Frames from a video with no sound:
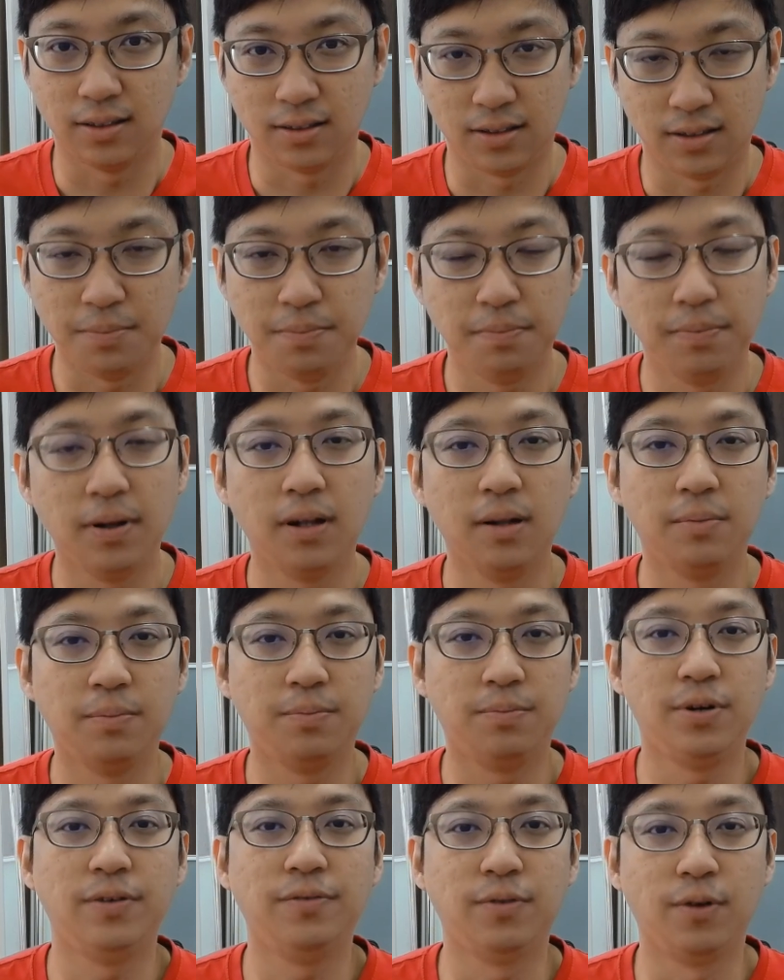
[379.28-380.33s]
simple
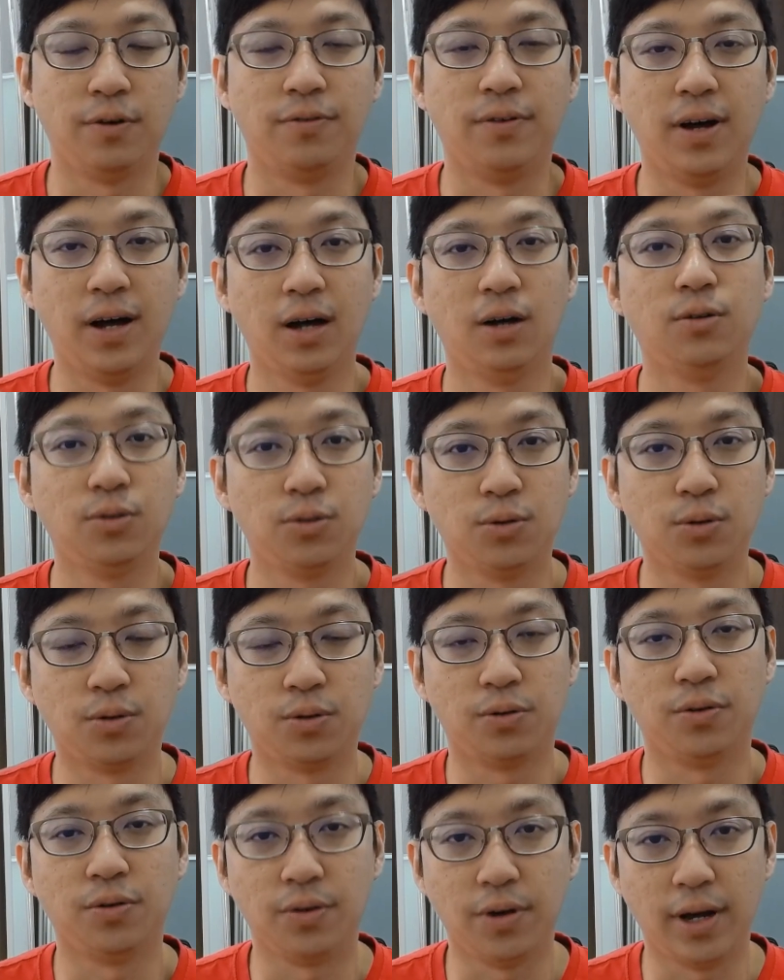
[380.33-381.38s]
brief of how to
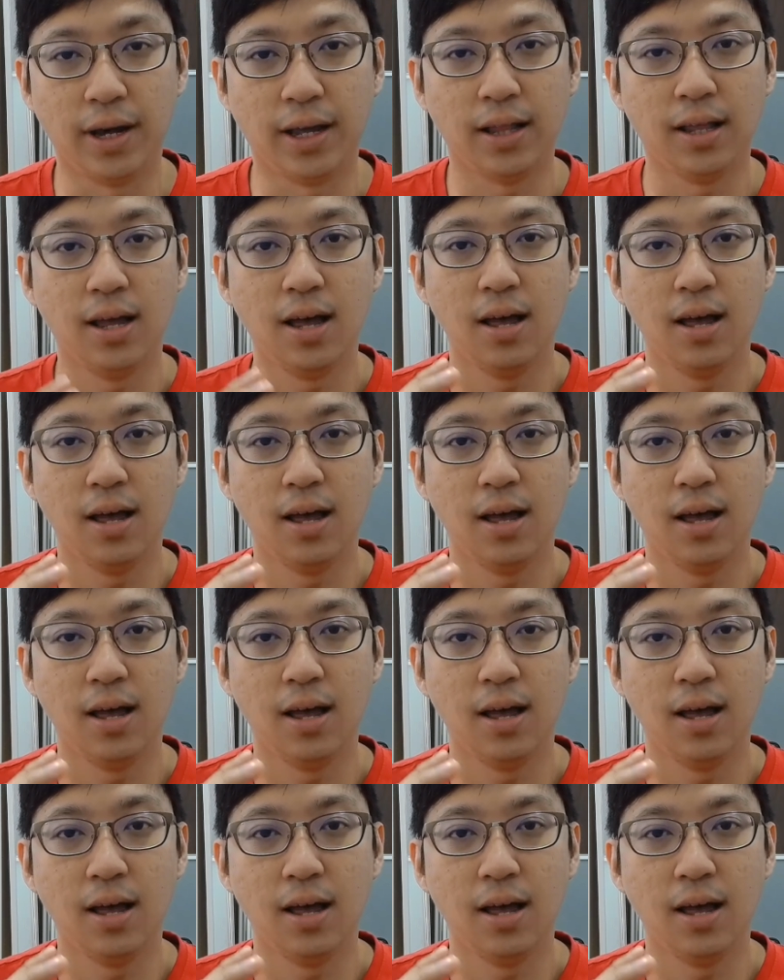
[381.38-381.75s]
create